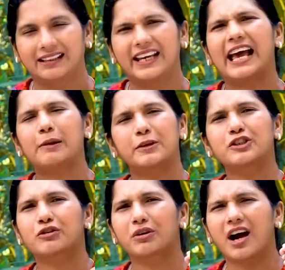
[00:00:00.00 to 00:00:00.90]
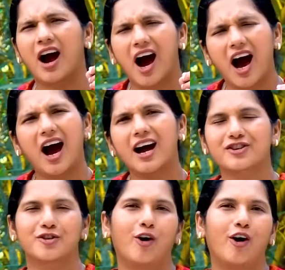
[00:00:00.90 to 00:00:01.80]
They help us to go to the
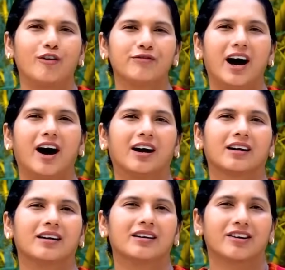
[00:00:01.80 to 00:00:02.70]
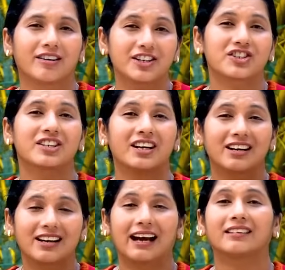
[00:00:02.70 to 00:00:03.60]
heart of our rich
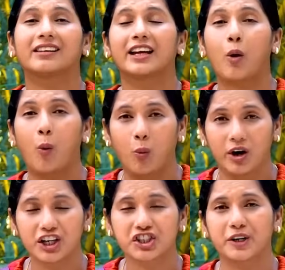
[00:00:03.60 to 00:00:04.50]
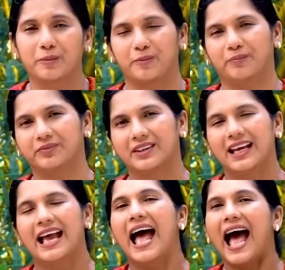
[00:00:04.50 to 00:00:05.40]
Catholic worship.
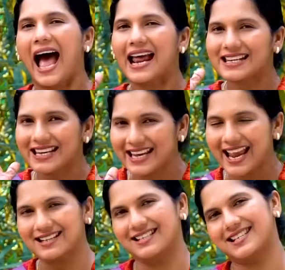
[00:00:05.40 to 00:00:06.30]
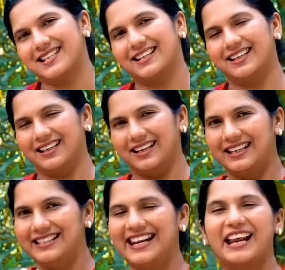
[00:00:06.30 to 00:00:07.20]
And yet,
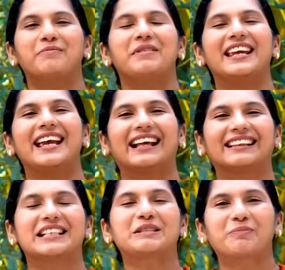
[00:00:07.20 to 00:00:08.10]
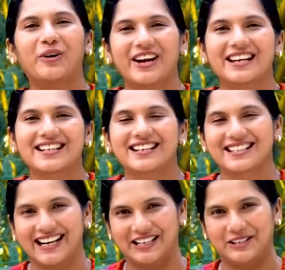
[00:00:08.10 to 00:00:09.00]
let me at this point
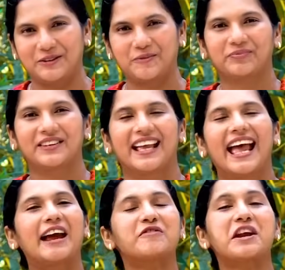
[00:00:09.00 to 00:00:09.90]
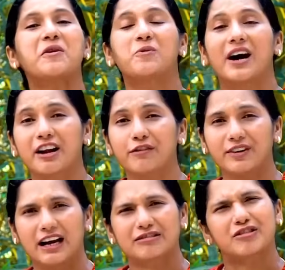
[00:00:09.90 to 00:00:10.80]
tell you, every one
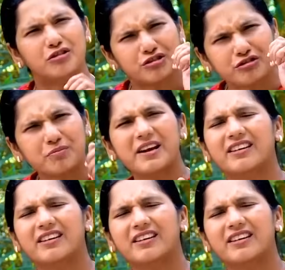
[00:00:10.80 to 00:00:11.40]
of us should be